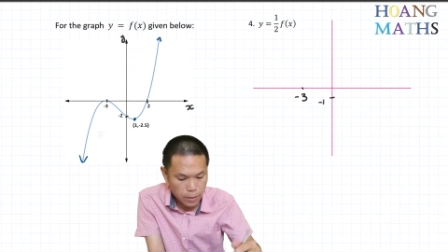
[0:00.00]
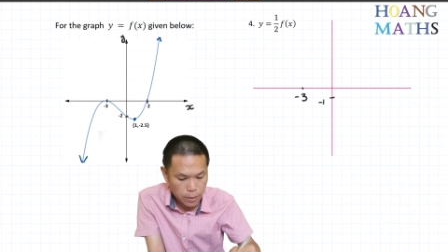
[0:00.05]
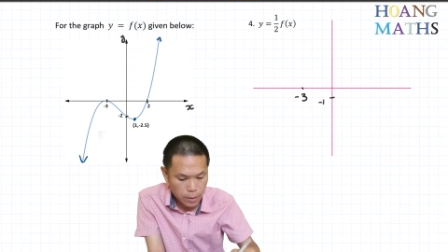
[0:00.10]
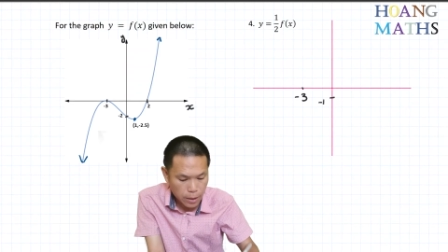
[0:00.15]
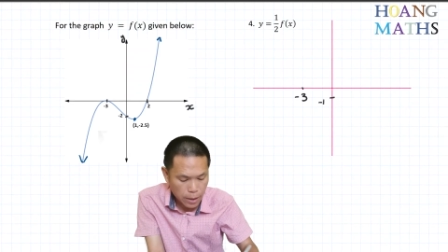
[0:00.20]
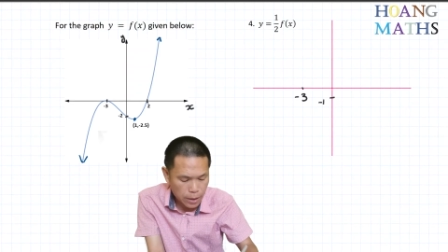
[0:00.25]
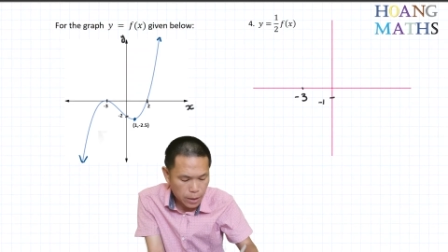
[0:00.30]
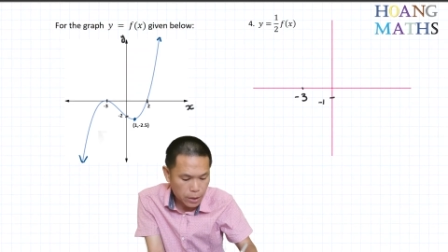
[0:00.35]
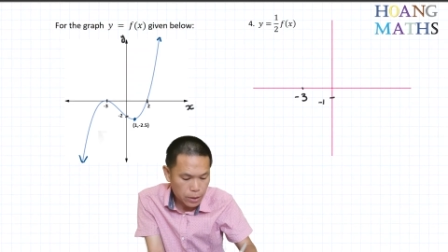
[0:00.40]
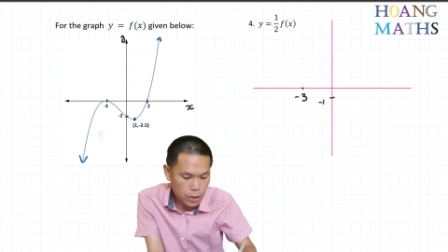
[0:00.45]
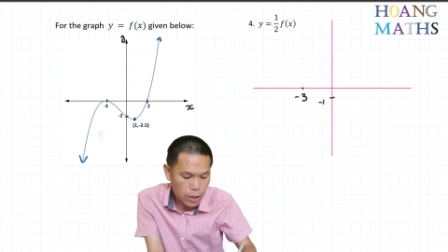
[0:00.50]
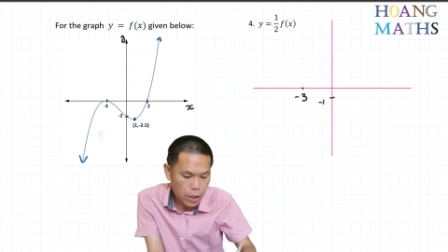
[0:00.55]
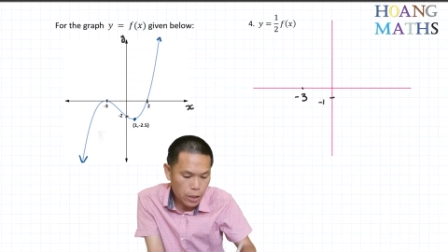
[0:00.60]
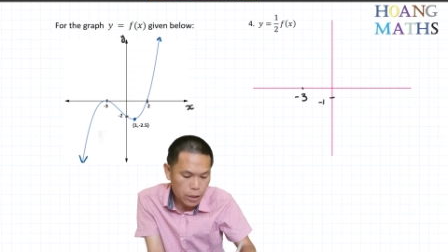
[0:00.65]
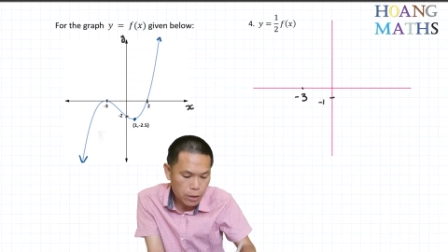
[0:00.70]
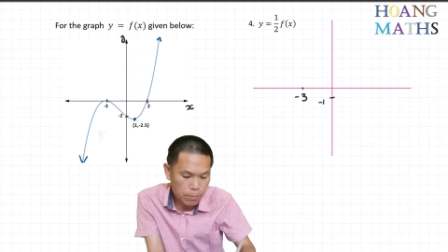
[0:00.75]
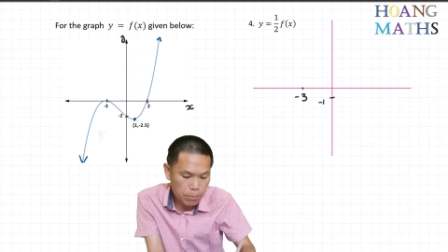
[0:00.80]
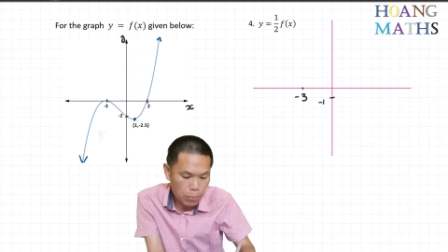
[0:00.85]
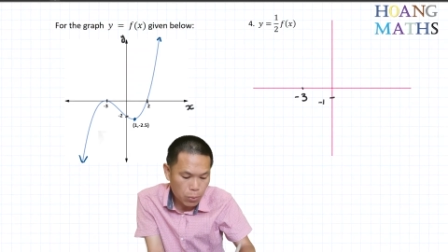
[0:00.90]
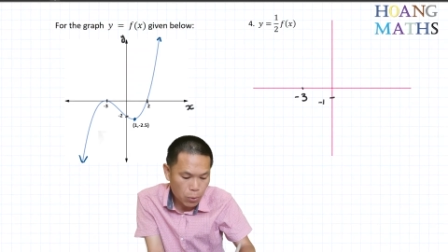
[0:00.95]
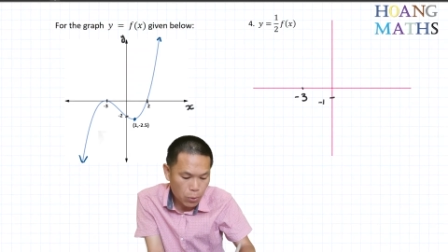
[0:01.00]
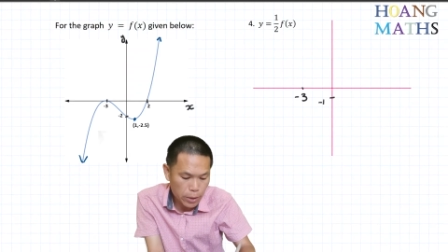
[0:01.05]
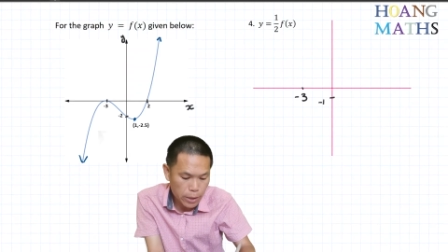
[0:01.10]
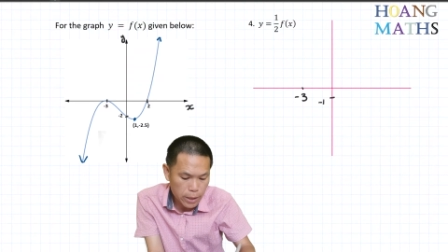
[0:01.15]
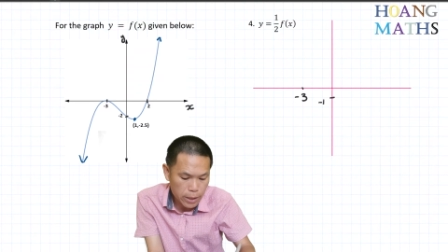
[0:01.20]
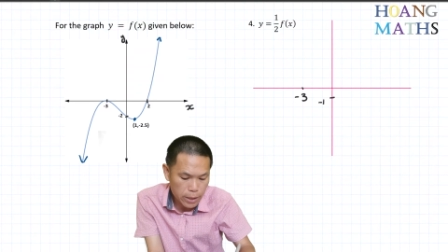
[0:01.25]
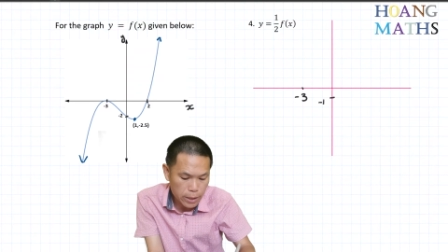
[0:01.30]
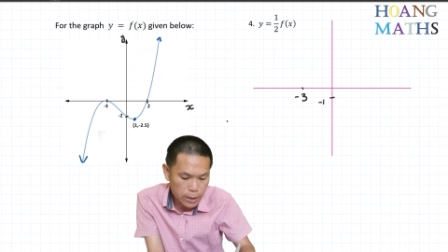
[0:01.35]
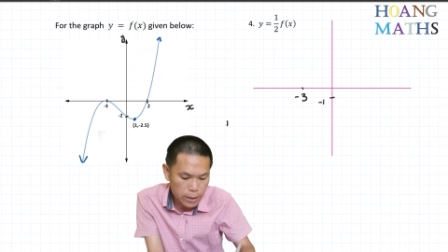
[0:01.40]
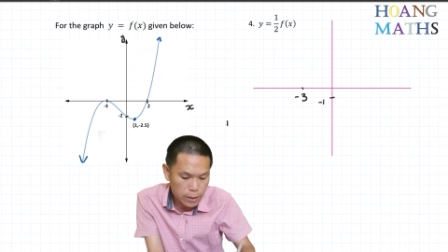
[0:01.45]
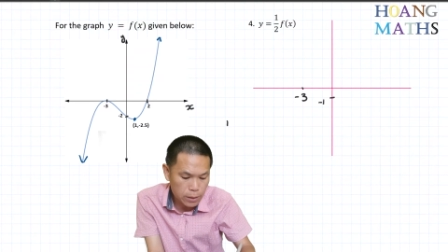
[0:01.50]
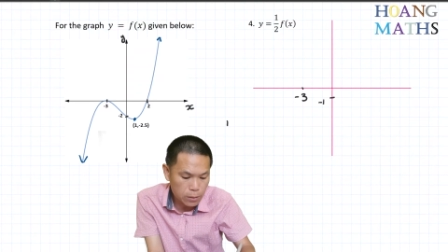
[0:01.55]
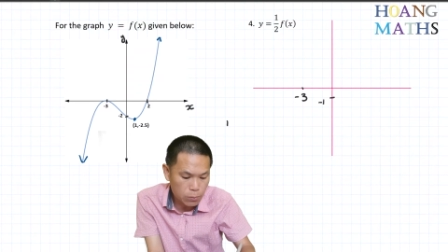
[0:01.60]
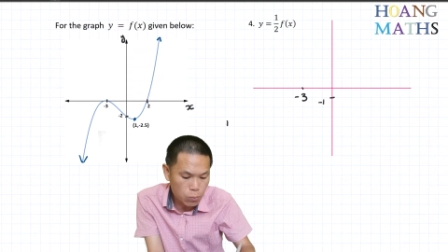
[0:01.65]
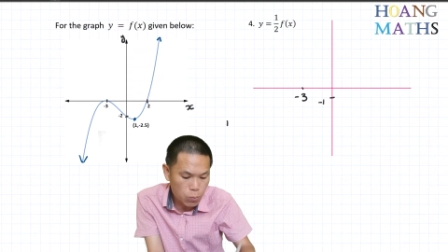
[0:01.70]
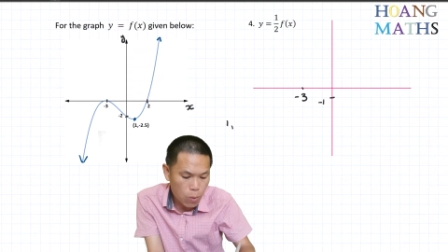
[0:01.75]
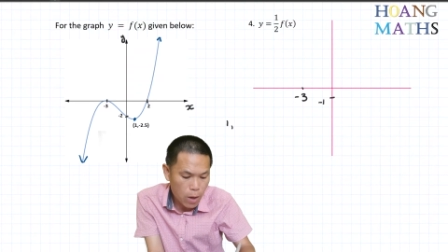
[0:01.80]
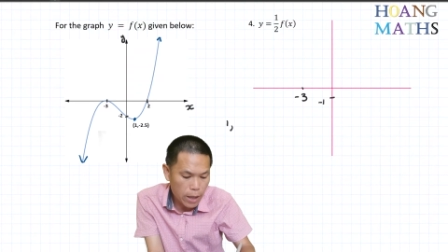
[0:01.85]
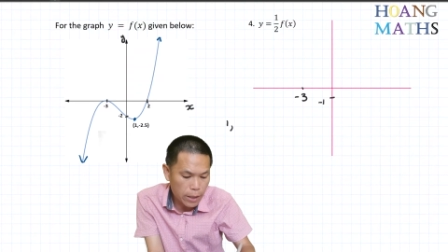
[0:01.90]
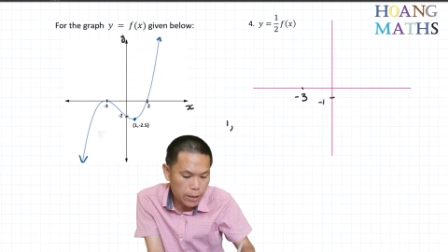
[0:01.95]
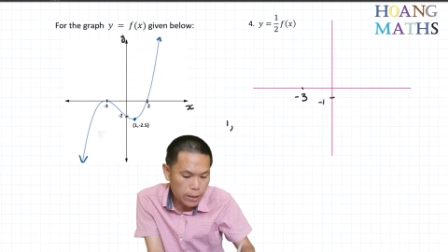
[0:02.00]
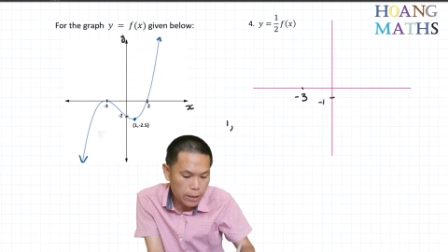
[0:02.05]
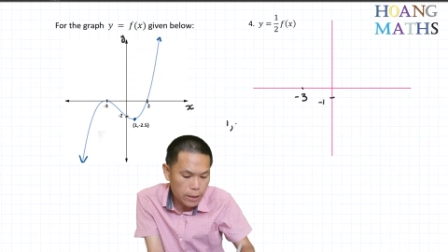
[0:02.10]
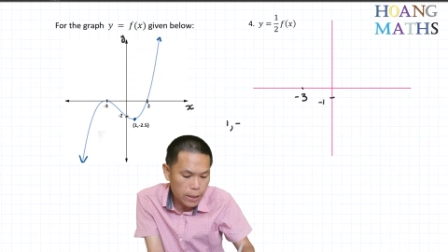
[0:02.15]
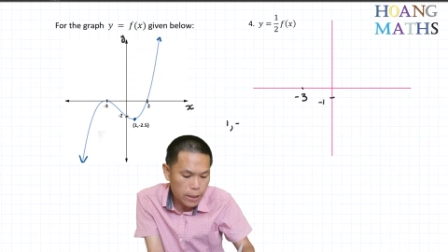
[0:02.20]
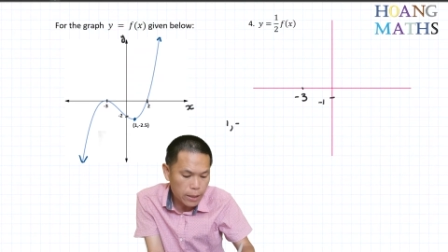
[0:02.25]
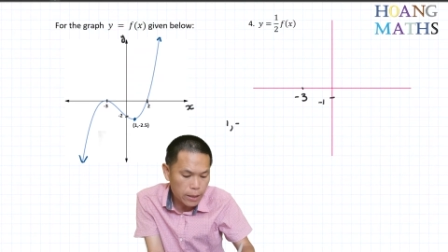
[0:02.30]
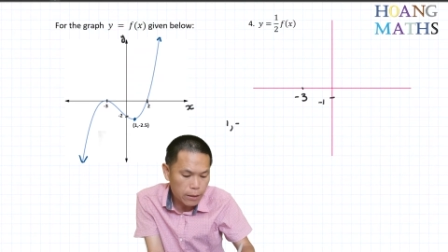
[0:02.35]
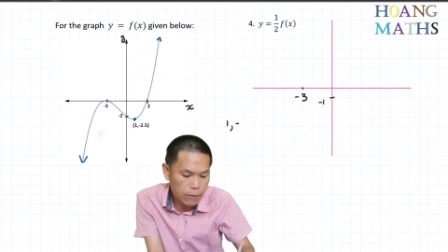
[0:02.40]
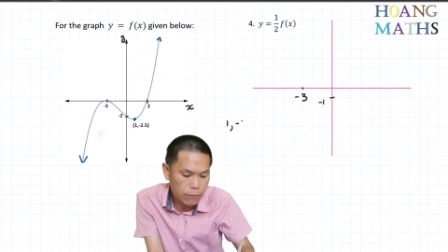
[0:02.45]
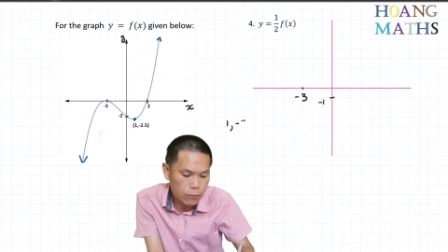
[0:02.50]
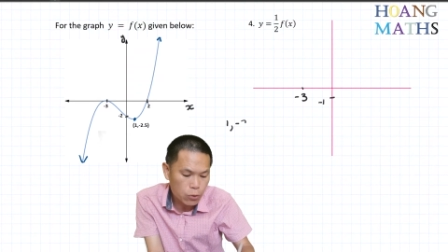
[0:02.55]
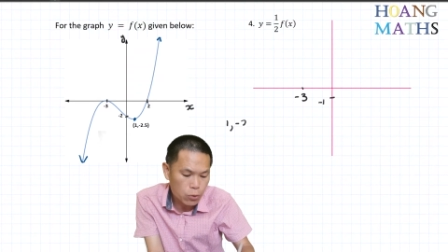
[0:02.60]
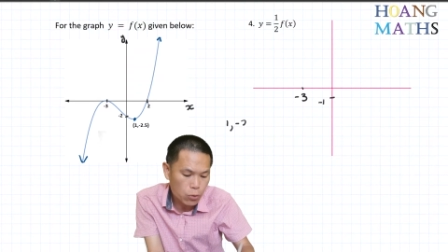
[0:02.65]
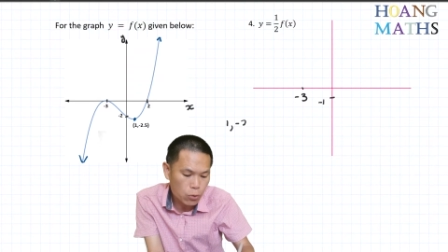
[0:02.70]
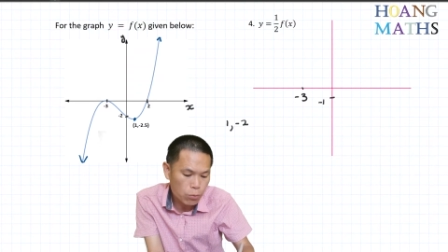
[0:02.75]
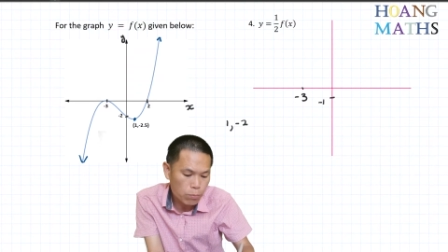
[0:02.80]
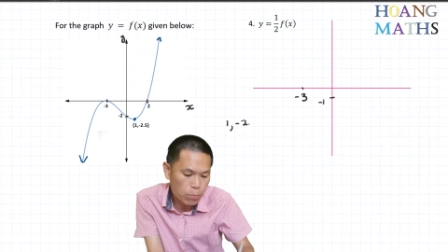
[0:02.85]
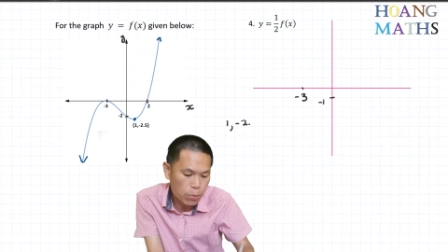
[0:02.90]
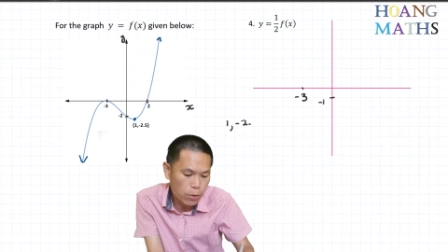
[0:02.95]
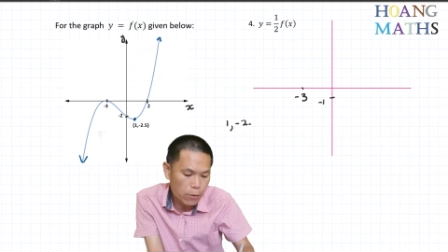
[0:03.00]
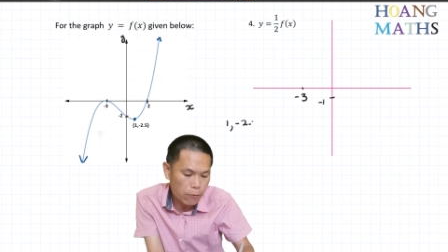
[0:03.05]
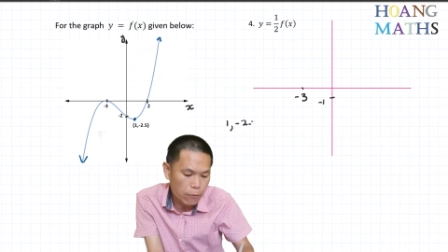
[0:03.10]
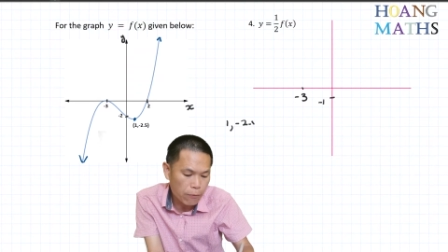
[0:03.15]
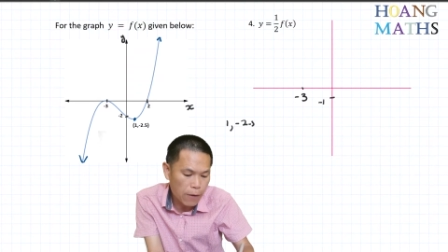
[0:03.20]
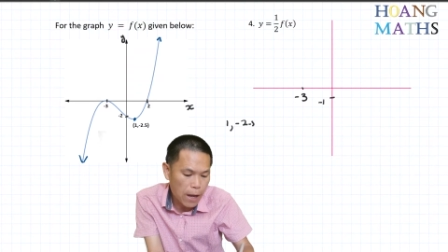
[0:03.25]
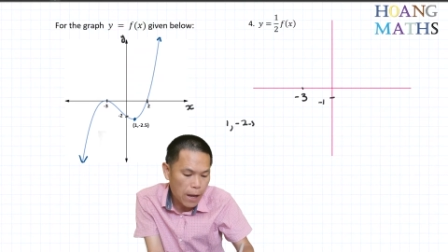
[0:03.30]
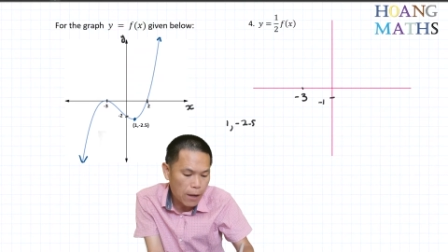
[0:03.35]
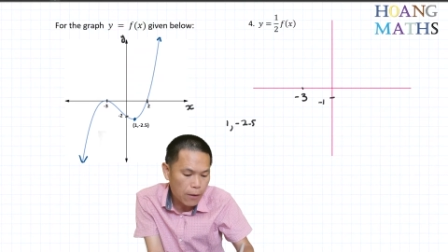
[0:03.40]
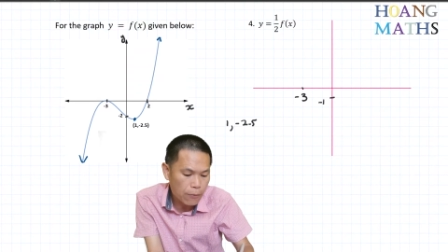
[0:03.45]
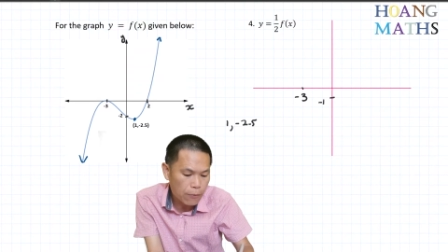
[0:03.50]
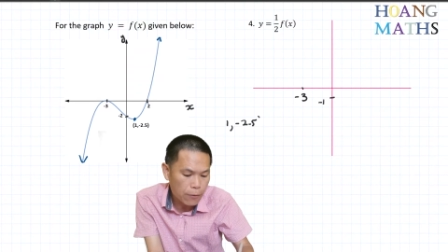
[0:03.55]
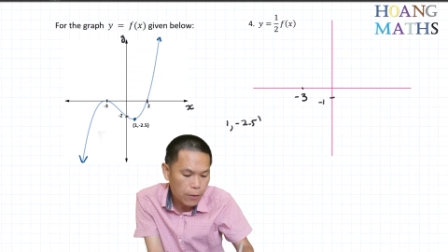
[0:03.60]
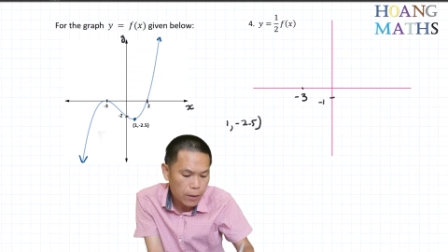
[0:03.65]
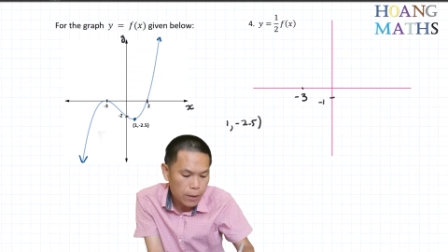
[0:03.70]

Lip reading: And the turning point is 1, negative 2.5.